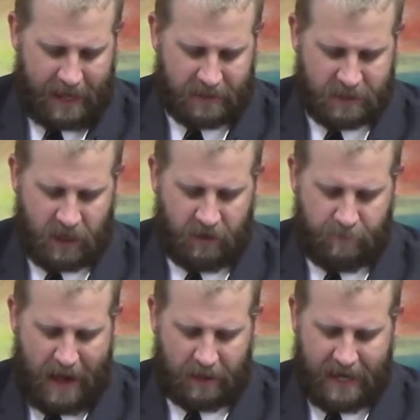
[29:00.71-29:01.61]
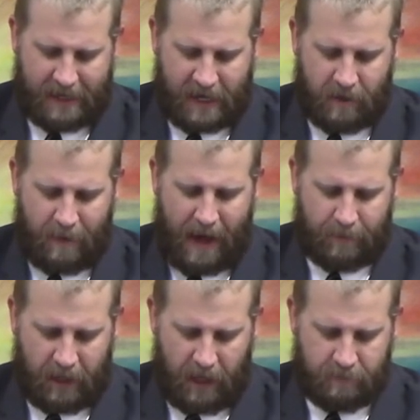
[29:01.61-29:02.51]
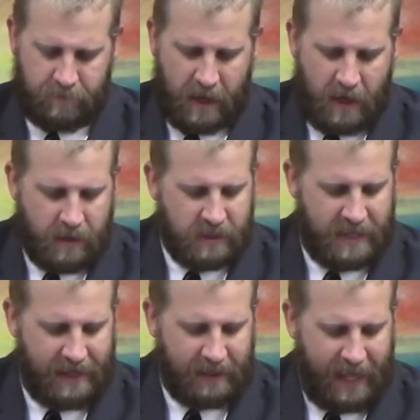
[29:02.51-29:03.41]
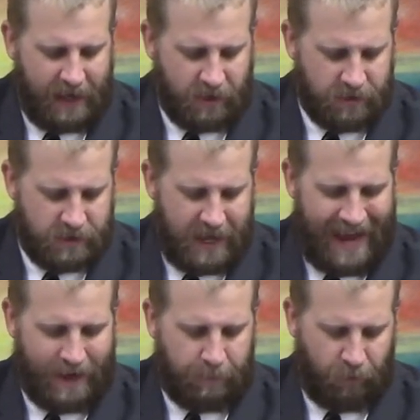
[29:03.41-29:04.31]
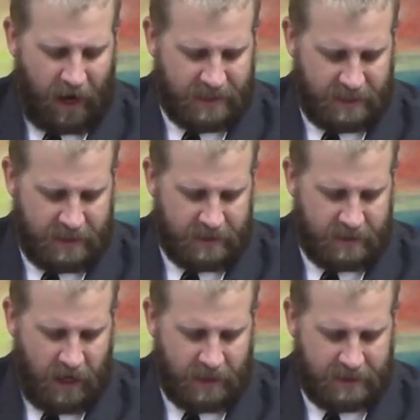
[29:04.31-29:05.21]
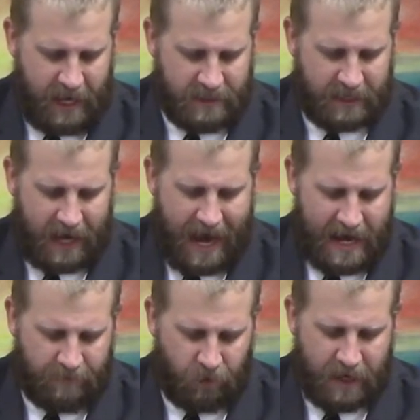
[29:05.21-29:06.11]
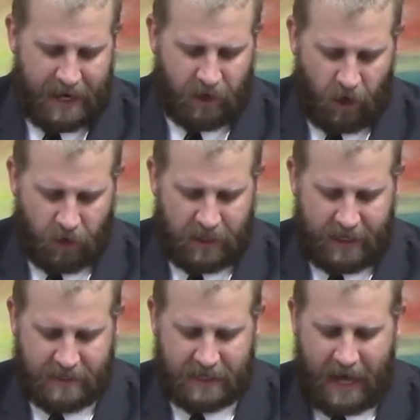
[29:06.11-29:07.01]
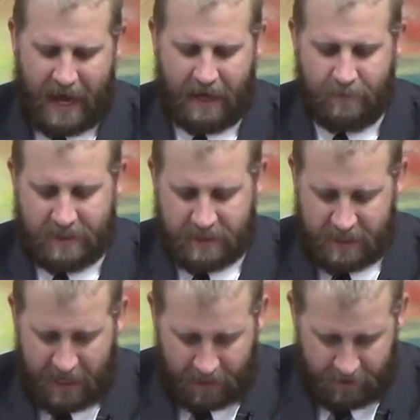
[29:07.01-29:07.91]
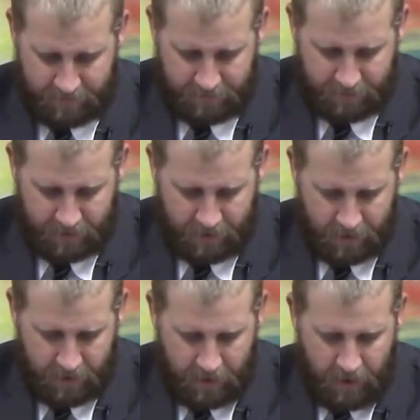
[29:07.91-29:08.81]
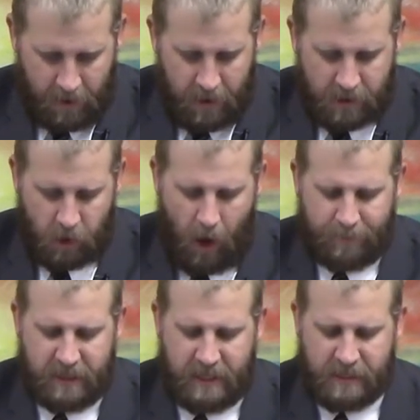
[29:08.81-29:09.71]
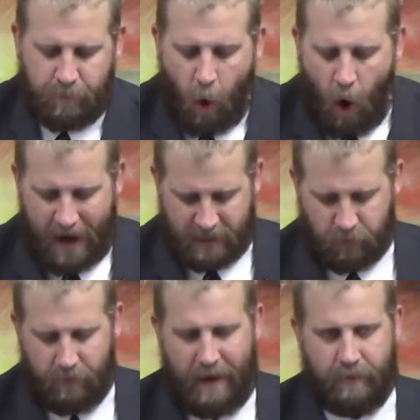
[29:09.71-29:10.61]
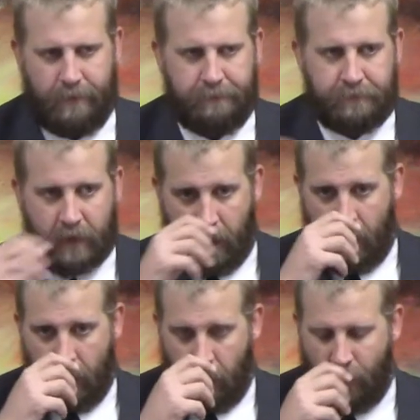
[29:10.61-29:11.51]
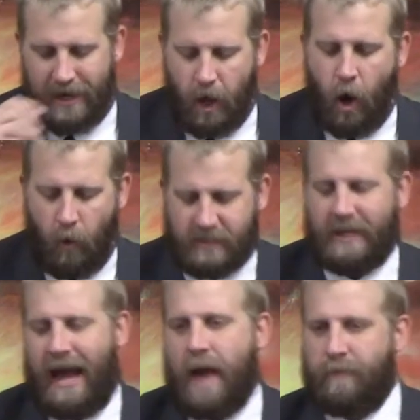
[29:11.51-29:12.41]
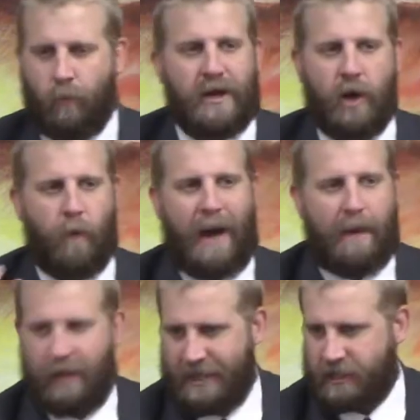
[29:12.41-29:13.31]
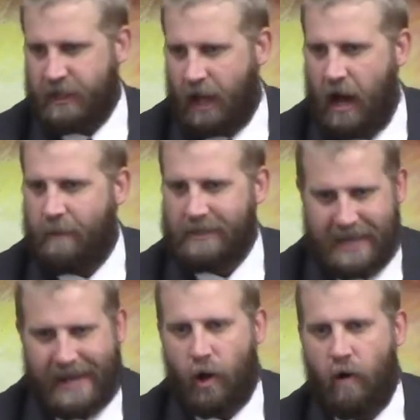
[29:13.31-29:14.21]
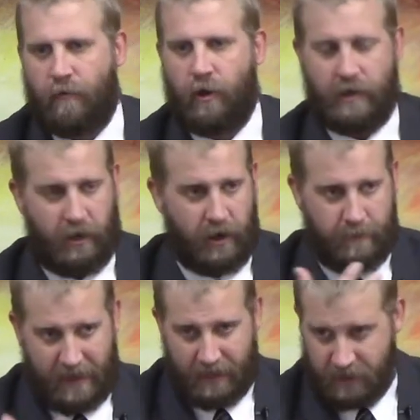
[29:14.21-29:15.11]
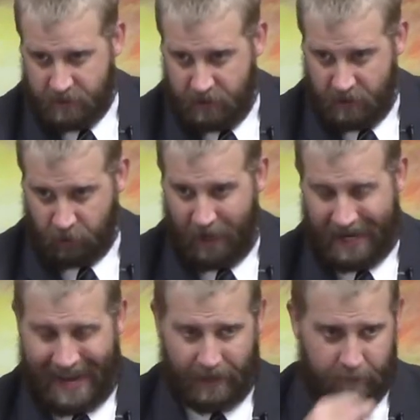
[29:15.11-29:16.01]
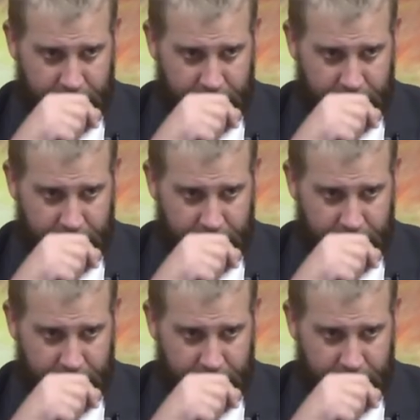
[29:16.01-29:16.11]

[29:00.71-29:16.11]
the son of Baladan, king of Babylon, sent letters and a present unto Hezekiah, for he had heard that Hezekiah had been sick. So, up to this point, remember, we know what's going to happen. We know Babylon's going to come and take over, and they're going to be this, this great kingdom,